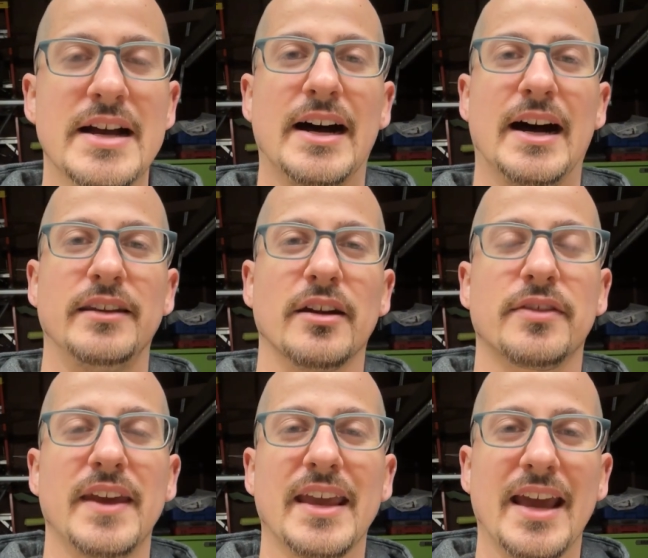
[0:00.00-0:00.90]
Another
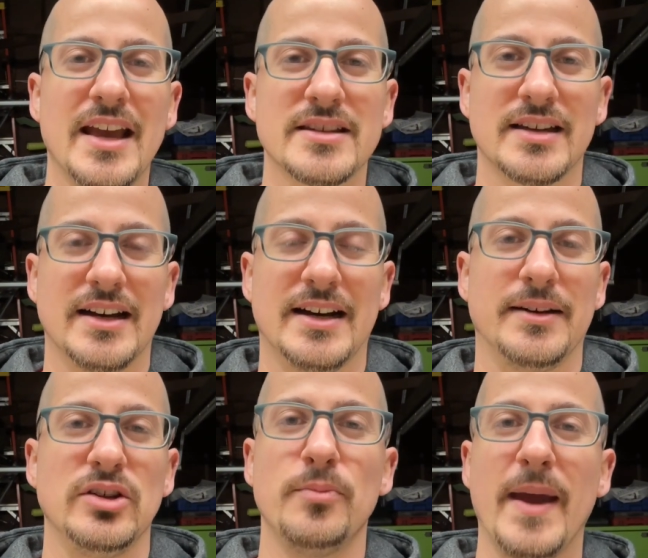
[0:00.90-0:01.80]
thing is
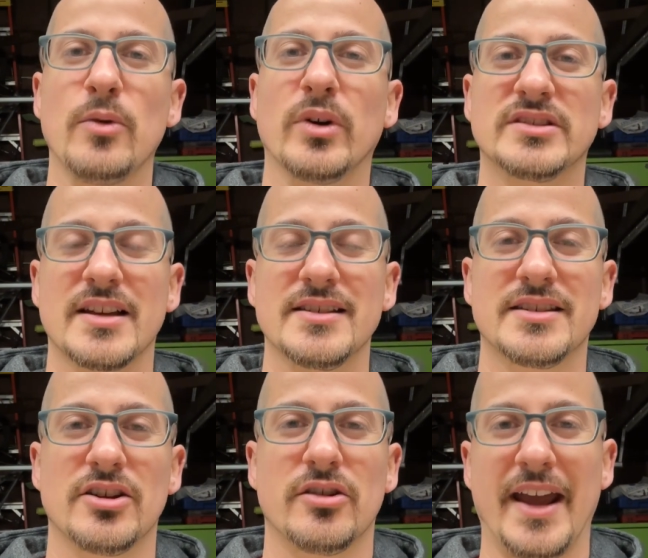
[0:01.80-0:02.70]
you may want to
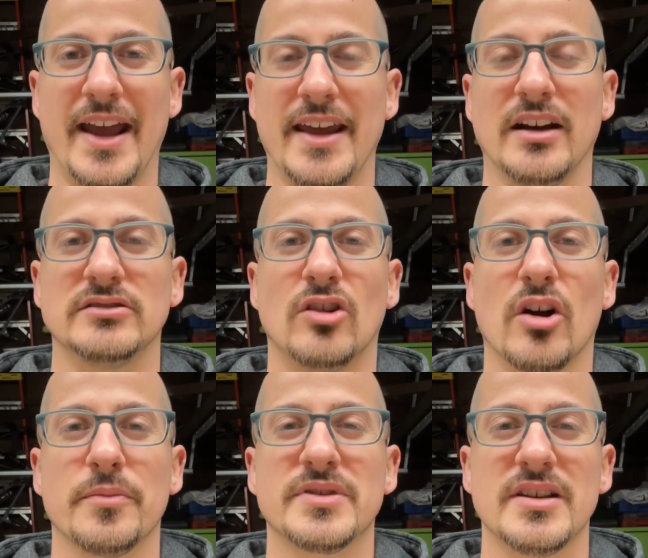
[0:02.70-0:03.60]
consider an
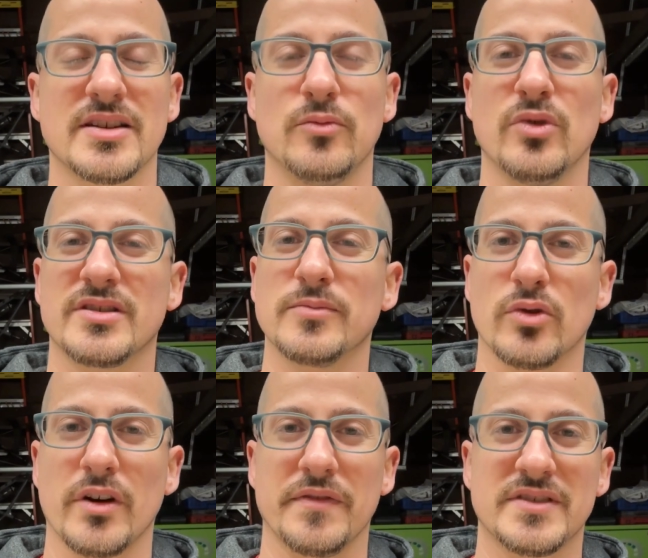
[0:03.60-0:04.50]
alarm system with some
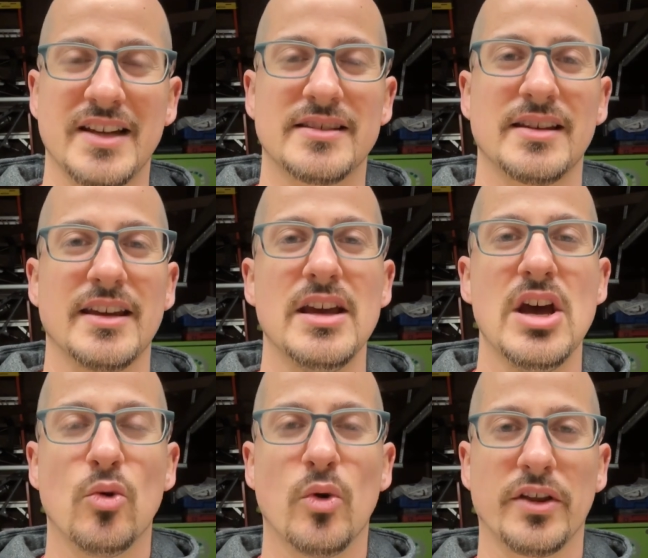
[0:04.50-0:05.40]
sort of sensing,
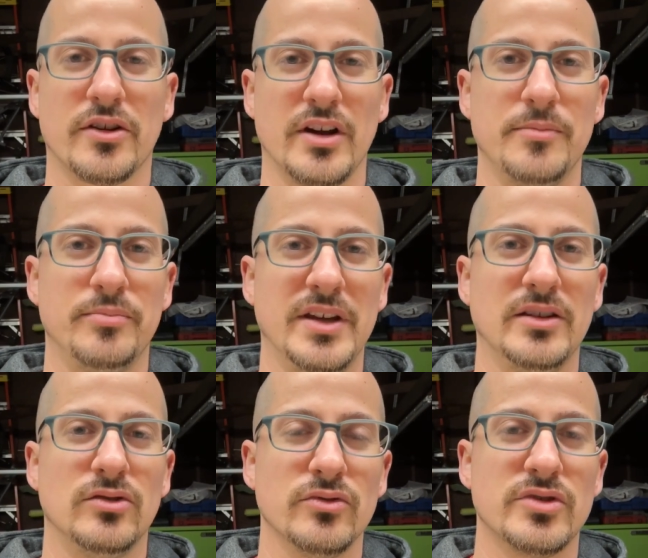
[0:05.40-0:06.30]
whether it be
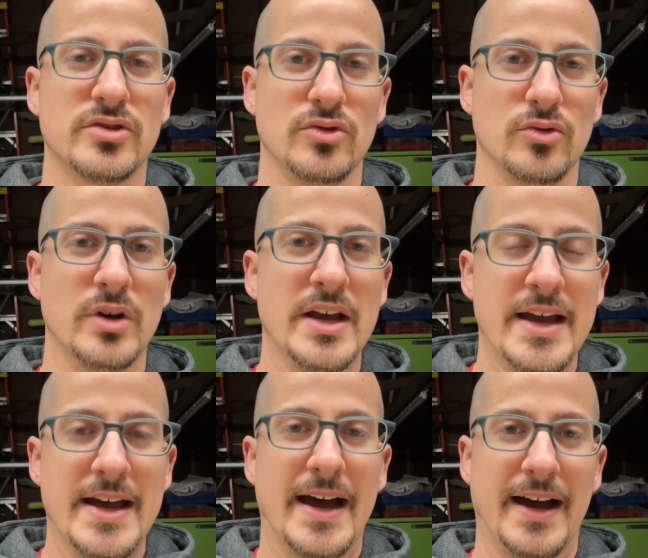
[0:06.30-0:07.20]
due to
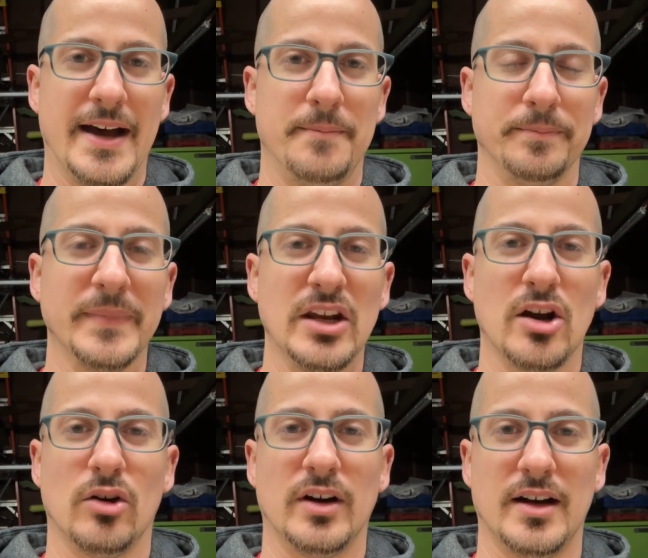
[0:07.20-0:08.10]

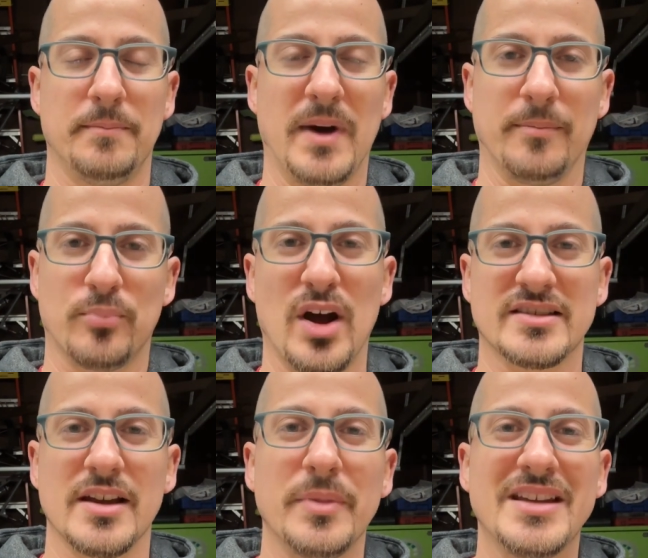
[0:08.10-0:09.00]
a
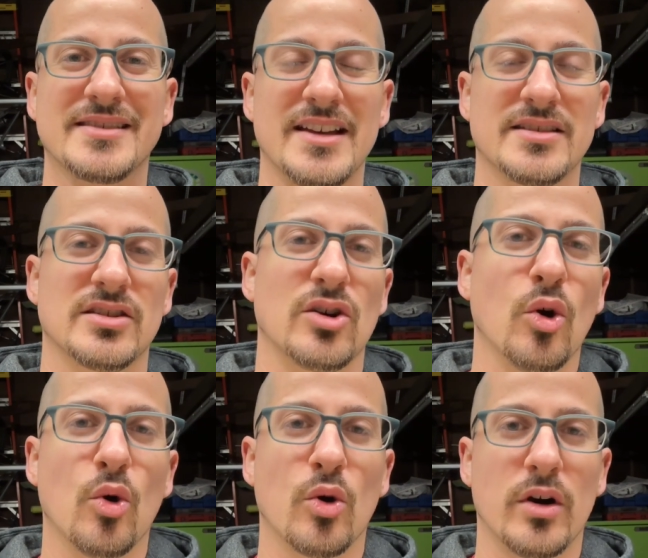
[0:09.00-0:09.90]
proximity sensor,
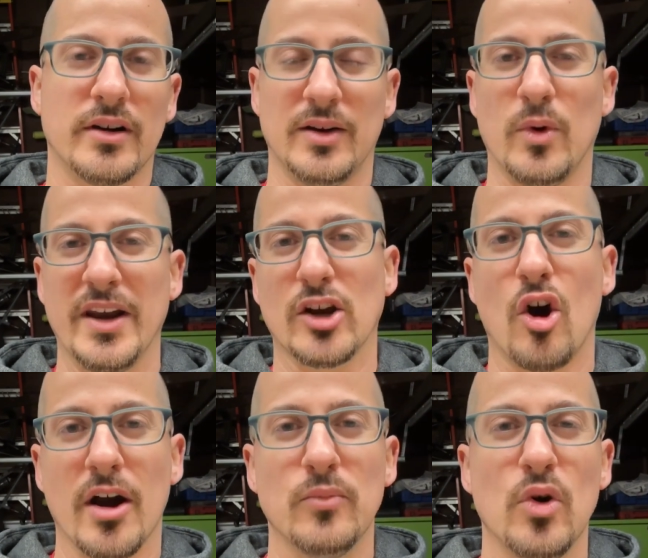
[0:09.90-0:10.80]
or when the
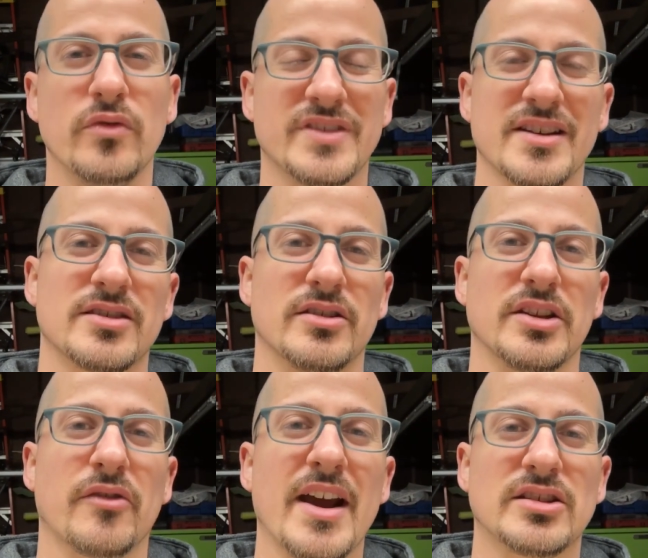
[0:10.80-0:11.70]
car moves in a certain
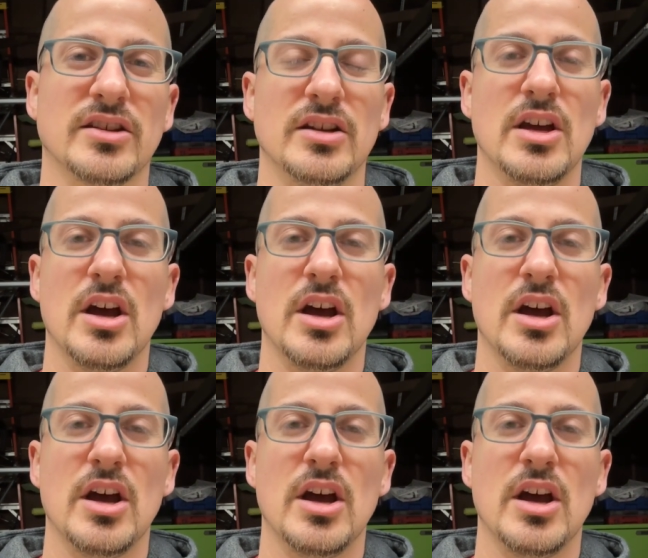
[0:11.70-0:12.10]
direction.